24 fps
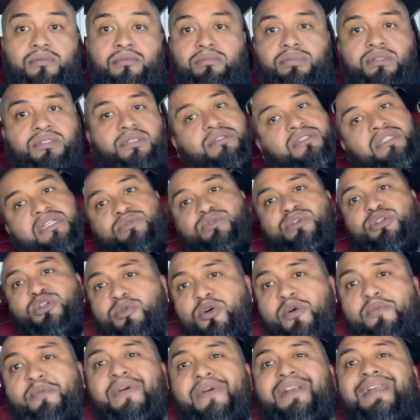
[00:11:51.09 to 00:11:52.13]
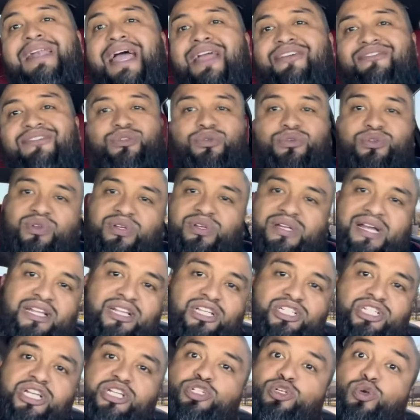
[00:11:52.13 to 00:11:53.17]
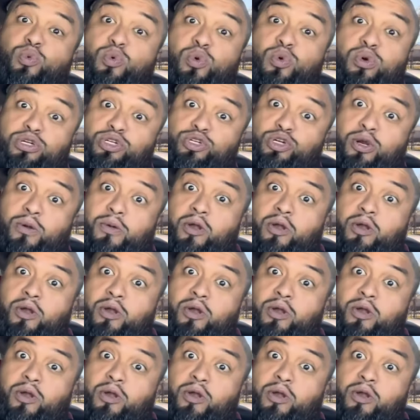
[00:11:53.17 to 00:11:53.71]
But sometimes when you move up in life, vato, you got to change your wardrobe,